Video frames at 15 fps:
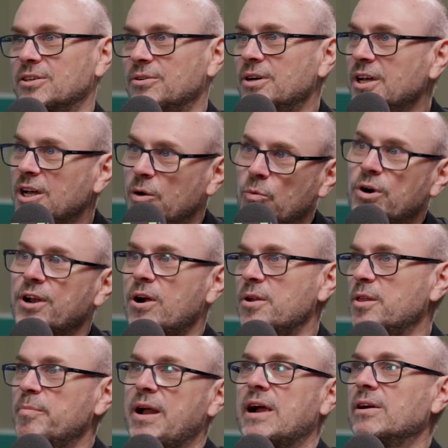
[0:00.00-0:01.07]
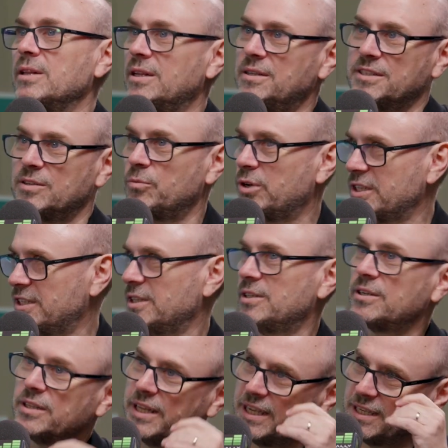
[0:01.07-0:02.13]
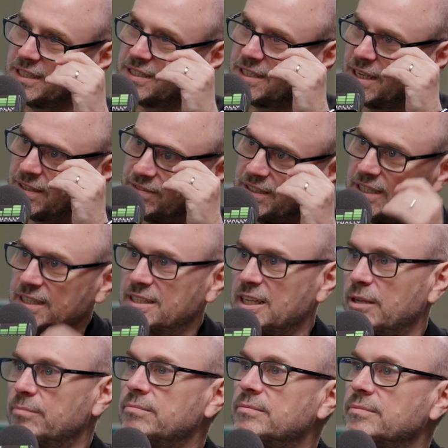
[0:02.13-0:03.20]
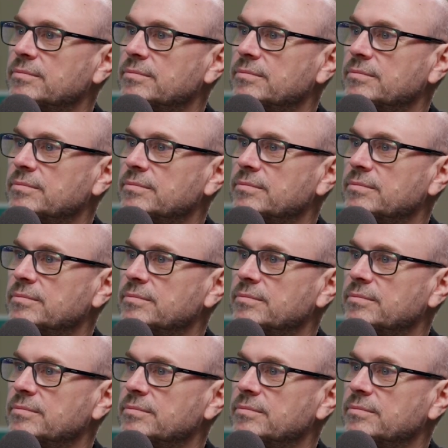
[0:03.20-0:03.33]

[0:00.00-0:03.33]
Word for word: So what are the parallels and what does it look like inside of D S M?